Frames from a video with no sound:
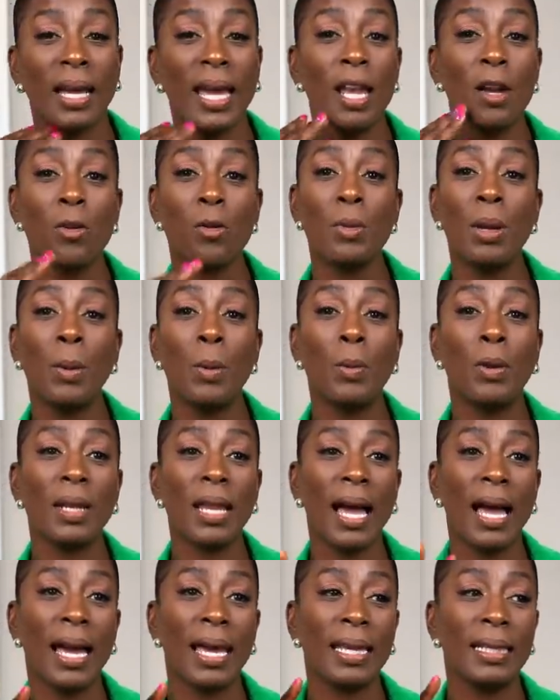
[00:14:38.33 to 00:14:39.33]
I don't remember what
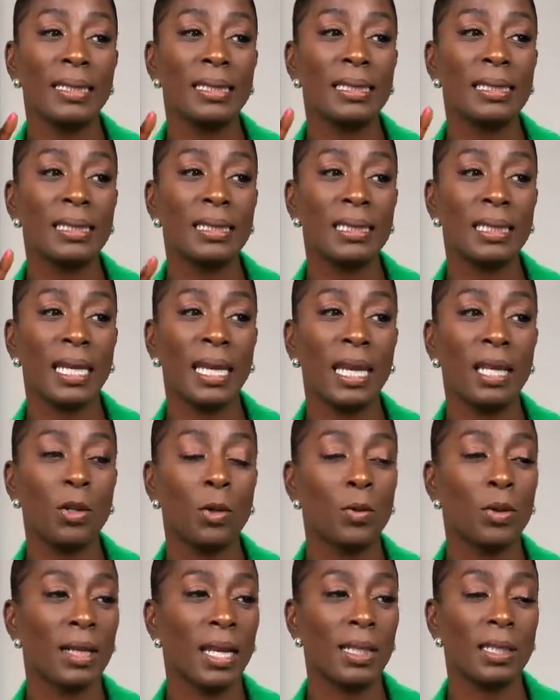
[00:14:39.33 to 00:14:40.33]
I said
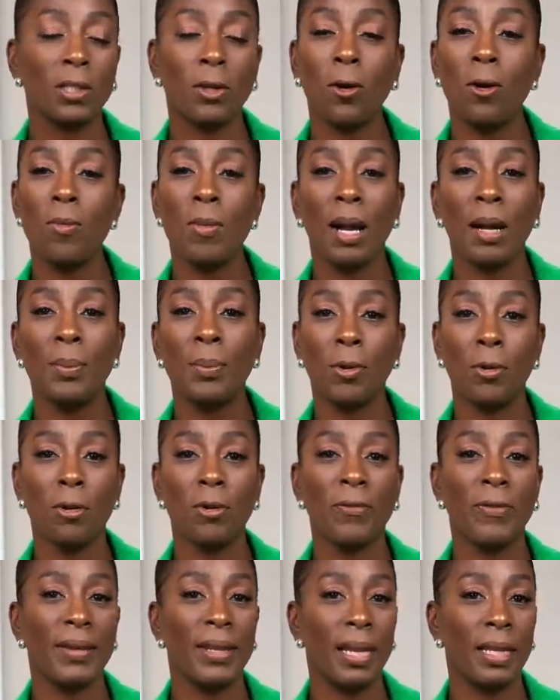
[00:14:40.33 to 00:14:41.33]
or what I told my
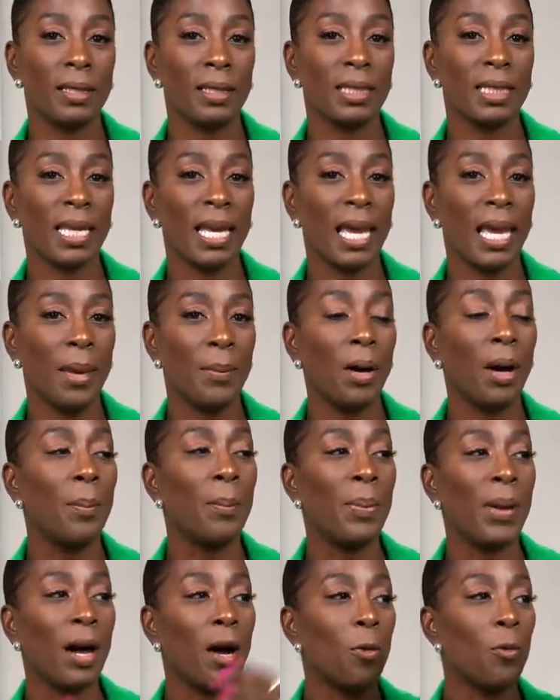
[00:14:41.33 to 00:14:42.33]
boyfriend at the time
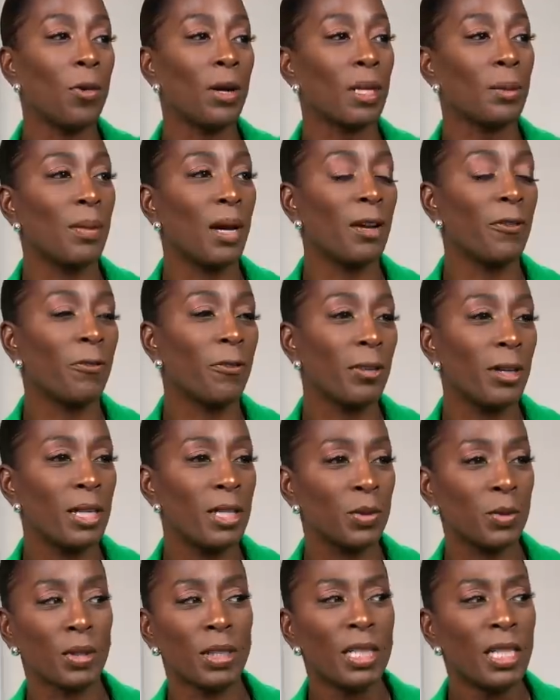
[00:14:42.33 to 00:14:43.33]
about one of my
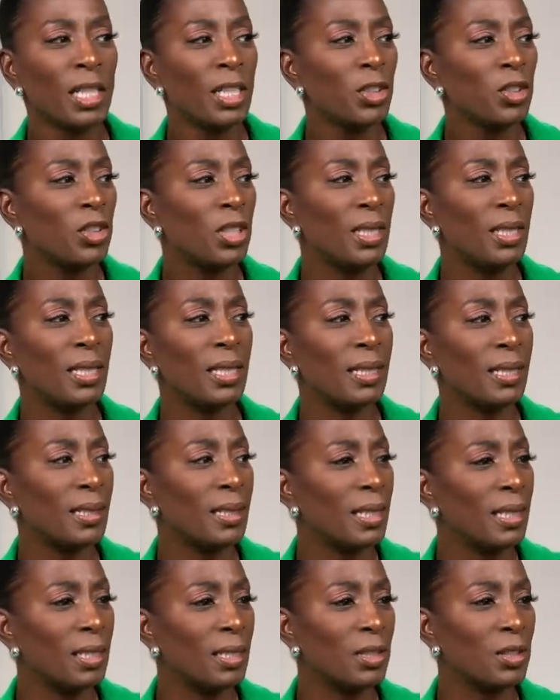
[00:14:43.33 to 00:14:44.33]
friends, or she did
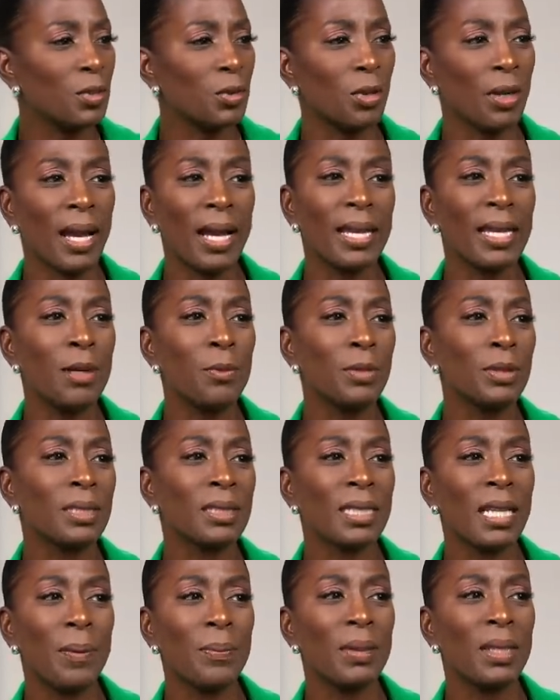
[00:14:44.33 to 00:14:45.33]
this, or it was
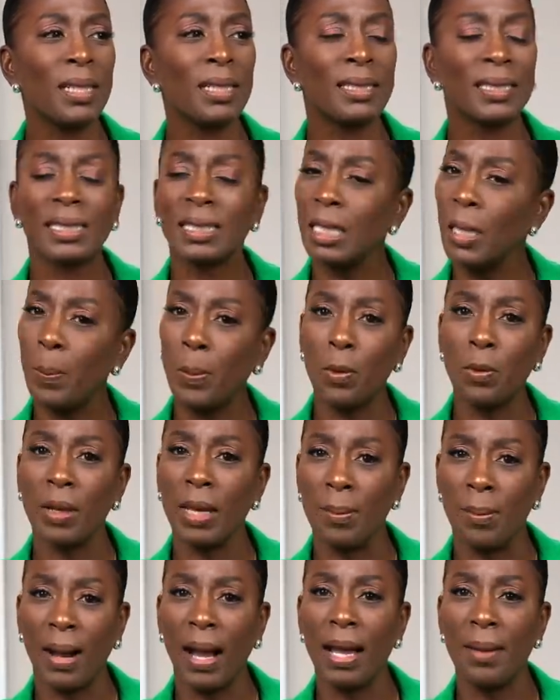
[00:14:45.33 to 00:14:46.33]
something simple
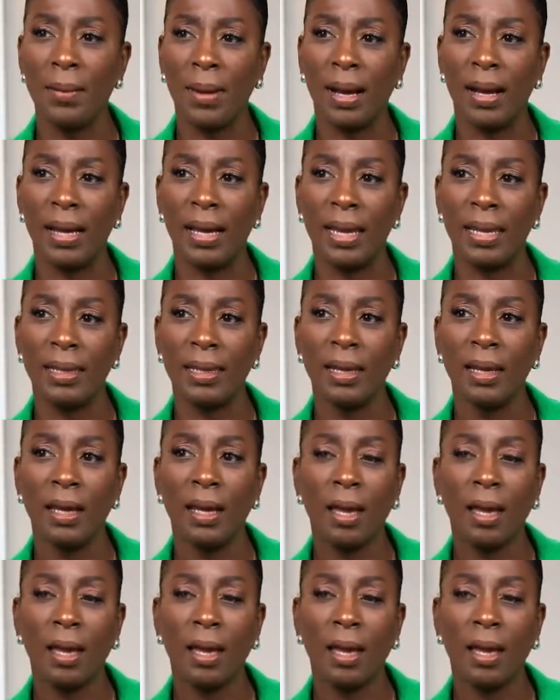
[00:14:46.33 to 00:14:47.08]
in my mind